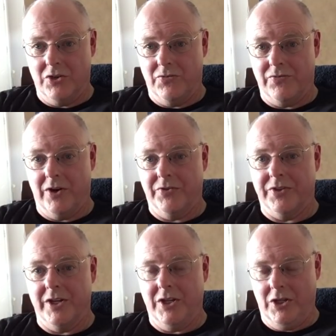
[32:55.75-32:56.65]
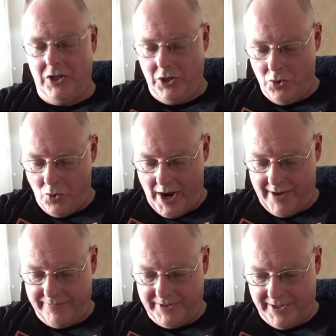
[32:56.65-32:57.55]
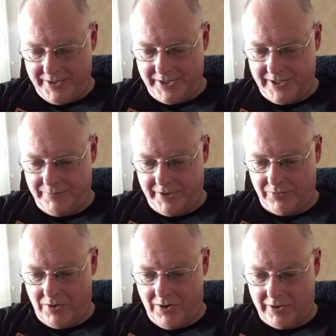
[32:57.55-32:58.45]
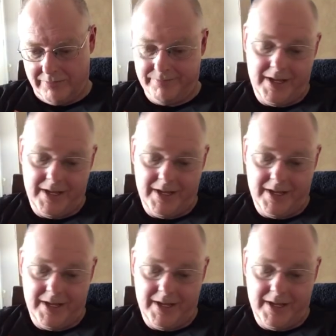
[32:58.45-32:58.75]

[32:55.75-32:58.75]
you felt that you have done something wrong.